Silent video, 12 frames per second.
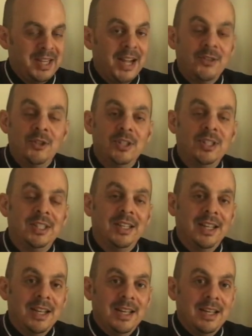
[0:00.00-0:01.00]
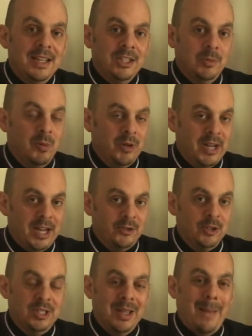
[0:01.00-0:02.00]
Actress, Supporting
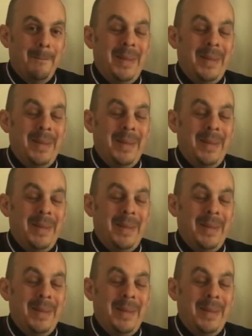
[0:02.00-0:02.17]
Actress.